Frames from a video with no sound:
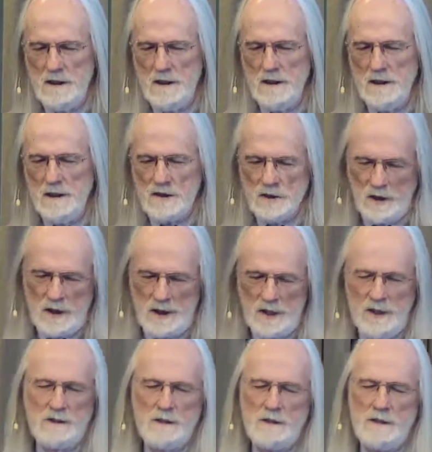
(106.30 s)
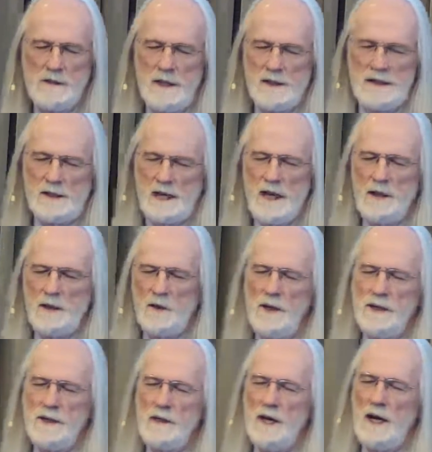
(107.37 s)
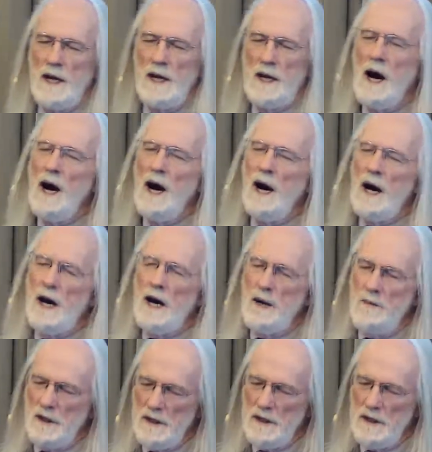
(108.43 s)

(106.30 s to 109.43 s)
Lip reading: And so it is that together we say, Amen.